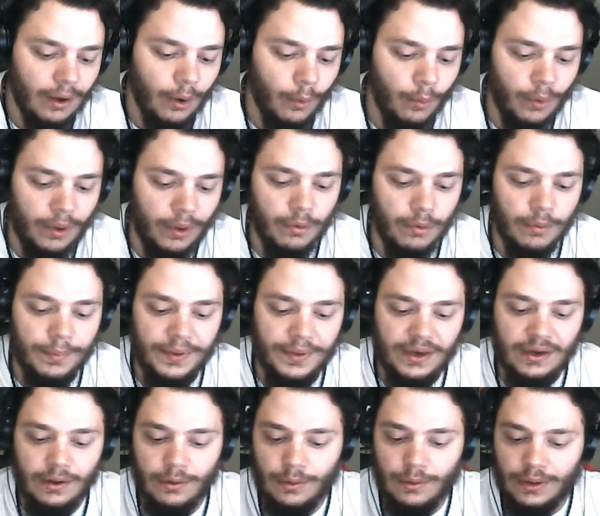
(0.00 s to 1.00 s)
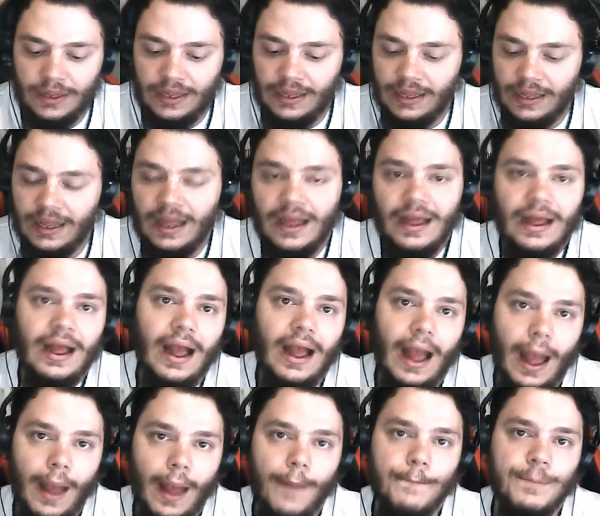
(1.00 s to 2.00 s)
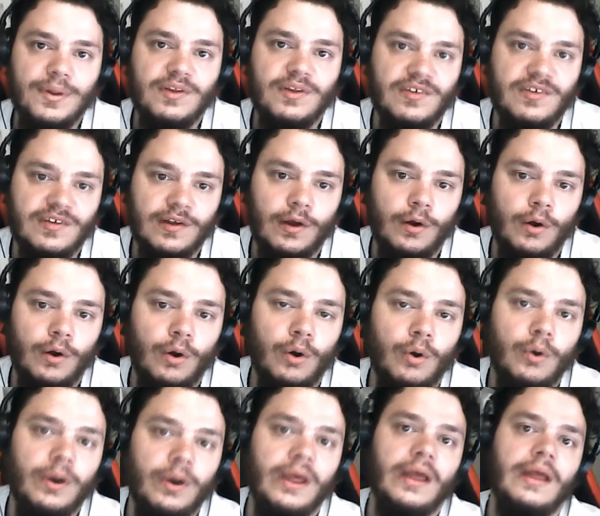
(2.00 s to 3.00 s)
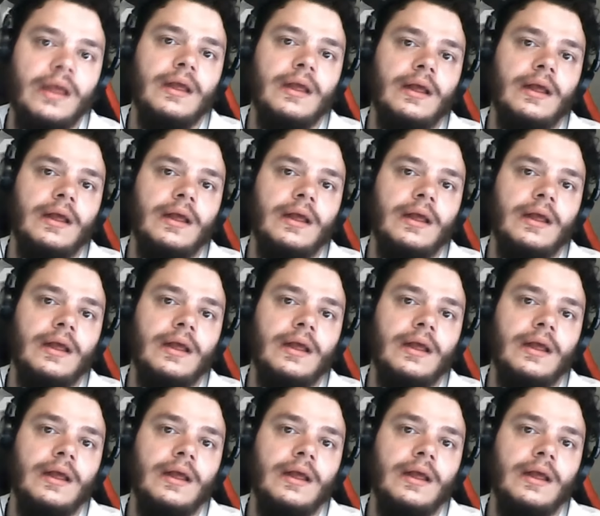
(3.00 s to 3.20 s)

we will be doing episode 6